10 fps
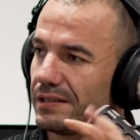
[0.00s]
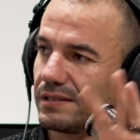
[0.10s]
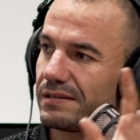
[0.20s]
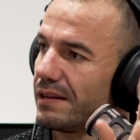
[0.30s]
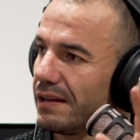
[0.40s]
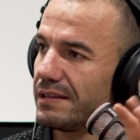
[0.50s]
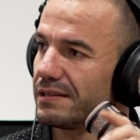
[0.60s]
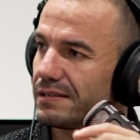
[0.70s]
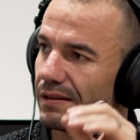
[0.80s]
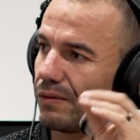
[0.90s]
is
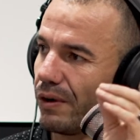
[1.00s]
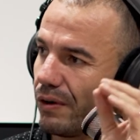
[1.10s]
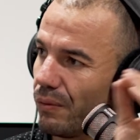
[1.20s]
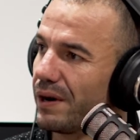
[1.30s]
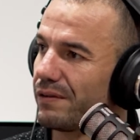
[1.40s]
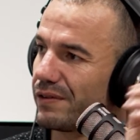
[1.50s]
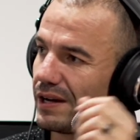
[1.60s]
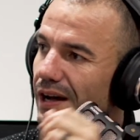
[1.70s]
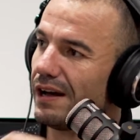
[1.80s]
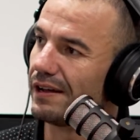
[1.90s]
is one of a
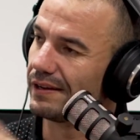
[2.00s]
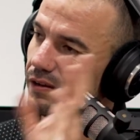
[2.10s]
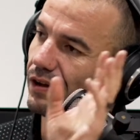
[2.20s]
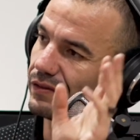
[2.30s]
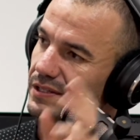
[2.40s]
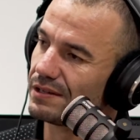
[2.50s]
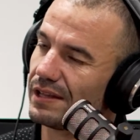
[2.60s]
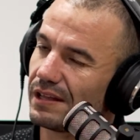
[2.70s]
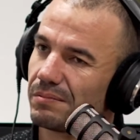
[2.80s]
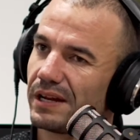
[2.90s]
kind and yes, obviously yes. on
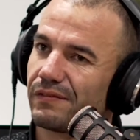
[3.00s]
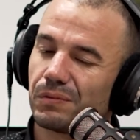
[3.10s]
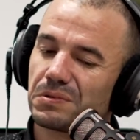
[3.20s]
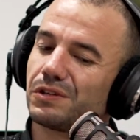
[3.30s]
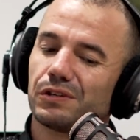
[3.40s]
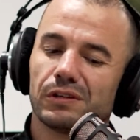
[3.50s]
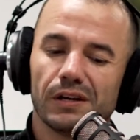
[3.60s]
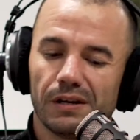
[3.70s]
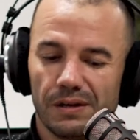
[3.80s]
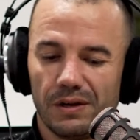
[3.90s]
the other platform so
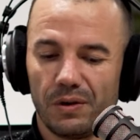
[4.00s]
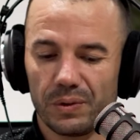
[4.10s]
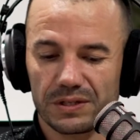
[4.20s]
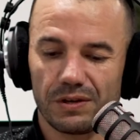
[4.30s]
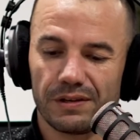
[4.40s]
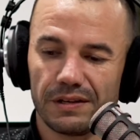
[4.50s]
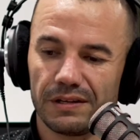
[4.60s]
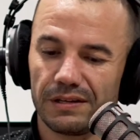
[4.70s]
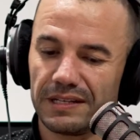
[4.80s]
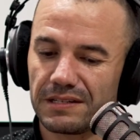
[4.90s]
what's on
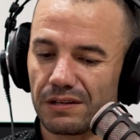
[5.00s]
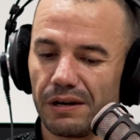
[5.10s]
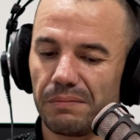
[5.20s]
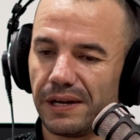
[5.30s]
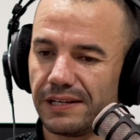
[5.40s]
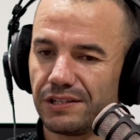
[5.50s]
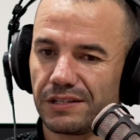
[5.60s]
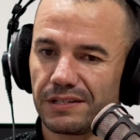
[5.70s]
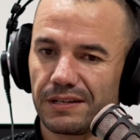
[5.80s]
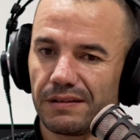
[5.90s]
the instagram page
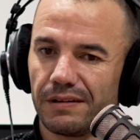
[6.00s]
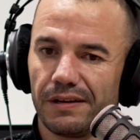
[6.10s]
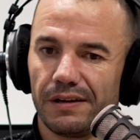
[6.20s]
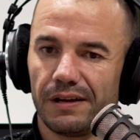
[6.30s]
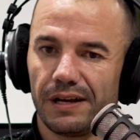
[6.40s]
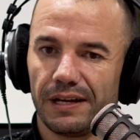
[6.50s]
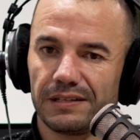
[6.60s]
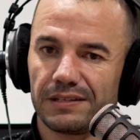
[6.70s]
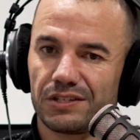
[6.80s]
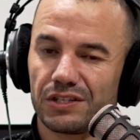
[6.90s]
is
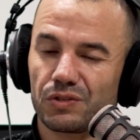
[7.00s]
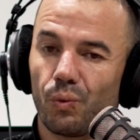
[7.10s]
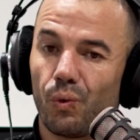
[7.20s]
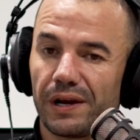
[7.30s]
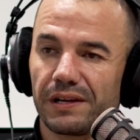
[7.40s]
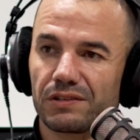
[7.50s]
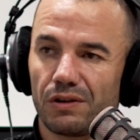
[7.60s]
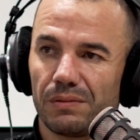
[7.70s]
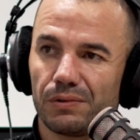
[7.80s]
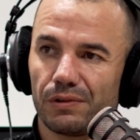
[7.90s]
is just one
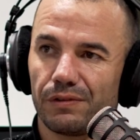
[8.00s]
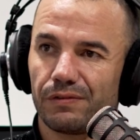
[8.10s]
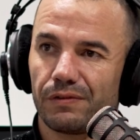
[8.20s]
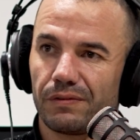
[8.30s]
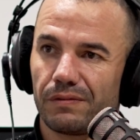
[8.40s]
example of